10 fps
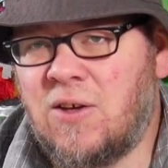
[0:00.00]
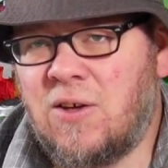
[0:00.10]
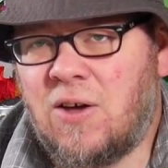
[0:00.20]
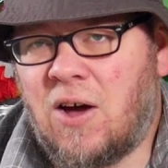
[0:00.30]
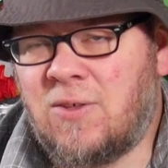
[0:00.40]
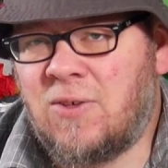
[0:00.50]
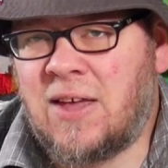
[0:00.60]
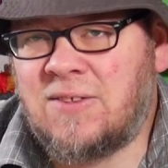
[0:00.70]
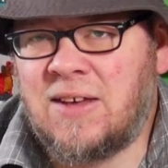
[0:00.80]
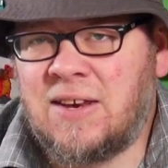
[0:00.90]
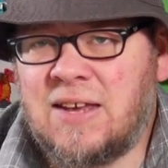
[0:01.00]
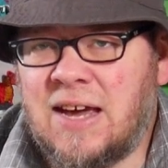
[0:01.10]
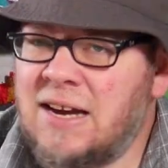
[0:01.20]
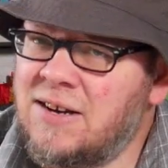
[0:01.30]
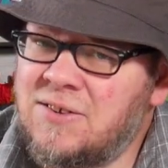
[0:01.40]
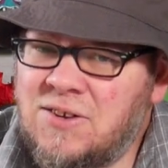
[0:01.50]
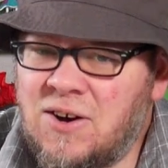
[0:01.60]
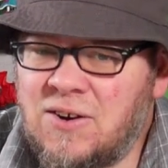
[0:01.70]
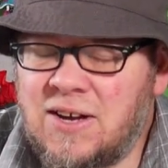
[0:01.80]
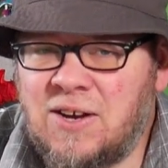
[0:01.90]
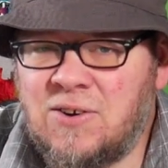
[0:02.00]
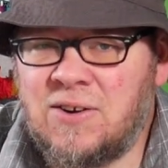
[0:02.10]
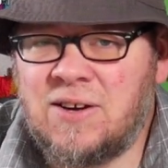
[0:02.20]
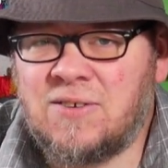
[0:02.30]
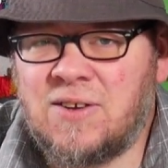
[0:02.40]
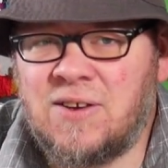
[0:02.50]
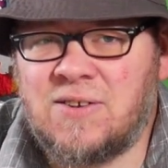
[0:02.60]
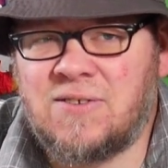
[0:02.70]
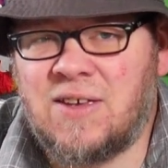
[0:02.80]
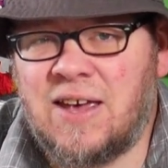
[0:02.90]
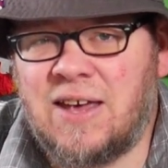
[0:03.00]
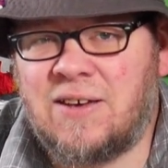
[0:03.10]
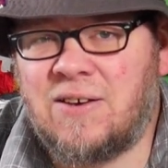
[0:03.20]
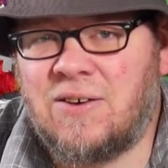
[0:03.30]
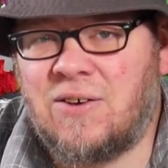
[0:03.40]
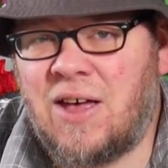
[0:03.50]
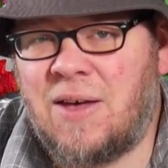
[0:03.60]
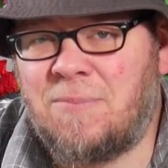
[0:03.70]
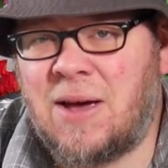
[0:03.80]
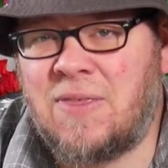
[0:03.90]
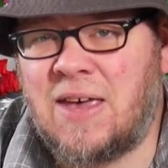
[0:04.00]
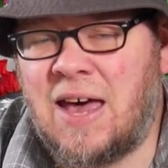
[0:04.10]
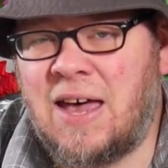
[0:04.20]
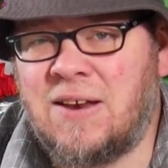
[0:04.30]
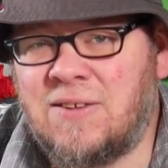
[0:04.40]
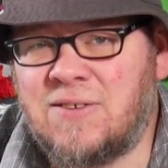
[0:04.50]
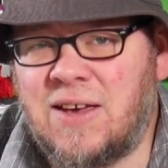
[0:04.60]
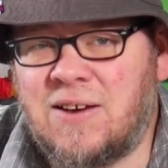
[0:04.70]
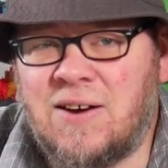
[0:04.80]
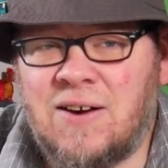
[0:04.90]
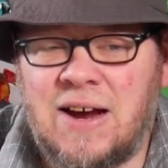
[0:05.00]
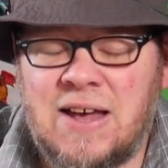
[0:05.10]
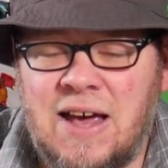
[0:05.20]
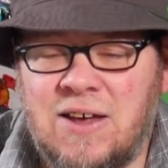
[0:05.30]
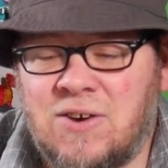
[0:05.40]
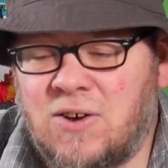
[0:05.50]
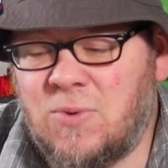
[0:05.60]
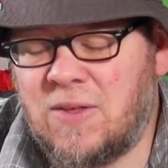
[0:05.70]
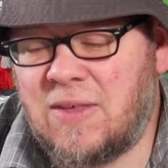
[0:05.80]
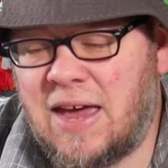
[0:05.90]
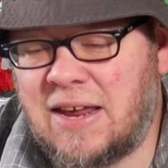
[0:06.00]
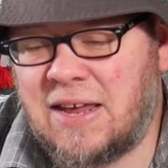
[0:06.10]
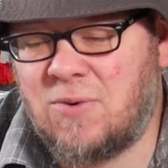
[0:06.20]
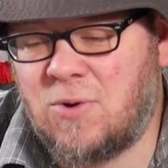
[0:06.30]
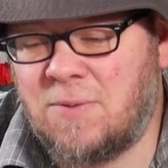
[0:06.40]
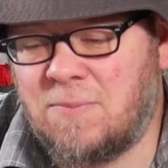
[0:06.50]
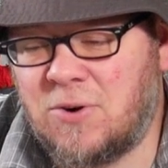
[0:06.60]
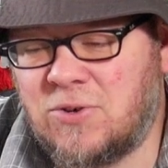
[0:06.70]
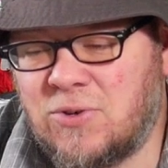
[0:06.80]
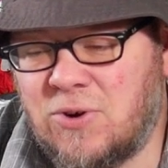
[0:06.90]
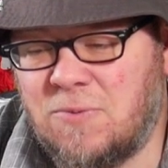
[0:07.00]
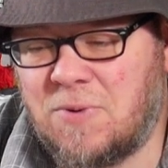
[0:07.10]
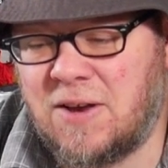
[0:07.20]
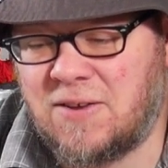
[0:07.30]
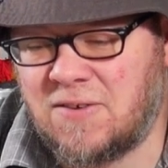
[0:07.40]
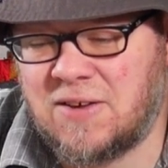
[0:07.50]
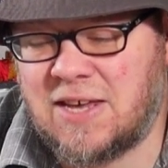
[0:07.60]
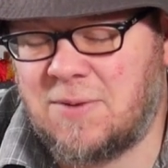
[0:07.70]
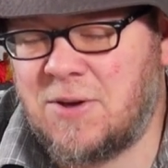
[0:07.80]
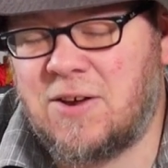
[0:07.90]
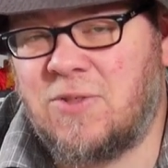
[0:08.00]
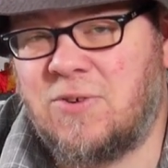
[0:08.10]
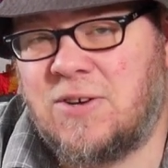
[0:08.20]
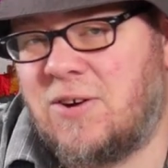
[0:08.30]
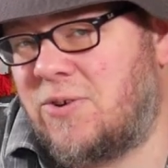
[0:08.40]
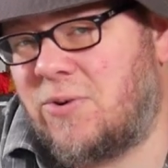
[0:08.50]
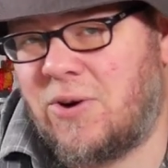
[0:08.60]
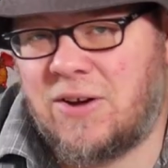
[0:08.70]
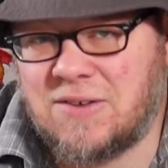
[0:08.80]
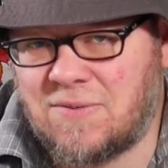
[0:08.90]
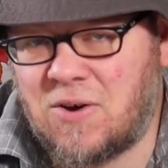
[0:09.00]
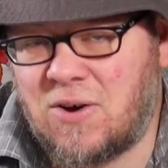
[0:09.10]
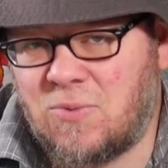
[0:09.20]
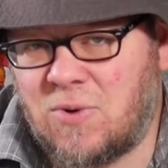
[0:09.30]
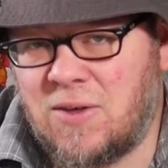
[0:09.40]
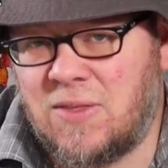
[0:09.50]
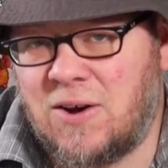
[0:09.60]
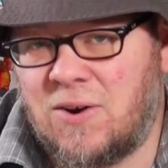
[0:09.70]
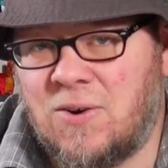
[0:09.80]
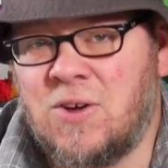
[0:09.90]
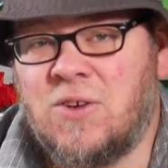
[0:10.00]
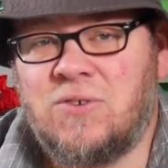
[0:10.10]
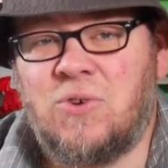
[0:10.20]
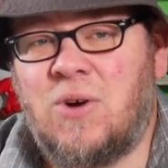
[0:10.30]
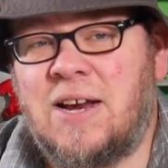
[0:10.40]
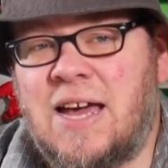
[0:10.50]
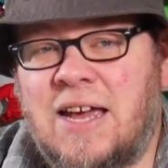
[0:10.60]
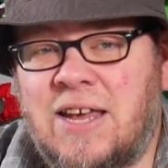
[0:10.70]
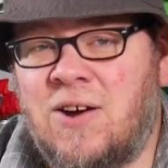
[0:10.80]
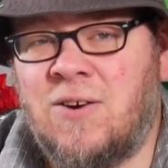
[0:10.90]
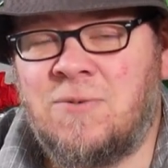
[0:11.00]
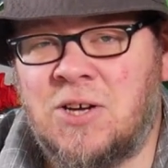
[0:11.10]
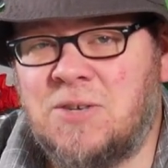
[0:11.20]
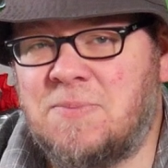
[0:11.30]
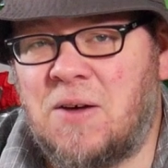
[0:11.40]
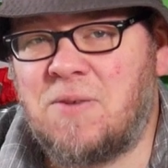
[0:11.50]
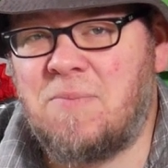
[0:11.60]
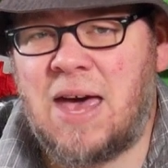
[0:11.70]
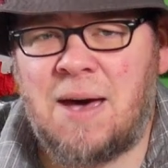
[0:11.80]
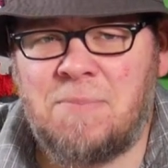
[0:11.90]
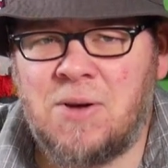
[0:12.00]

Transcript: Although that did kind of start hindering us, because it's like, by the end, it's like, all right, yeah, I could win that and get 1 per troop, but it doesn't give me another territory because I've already run there. So do I not care as much about the map?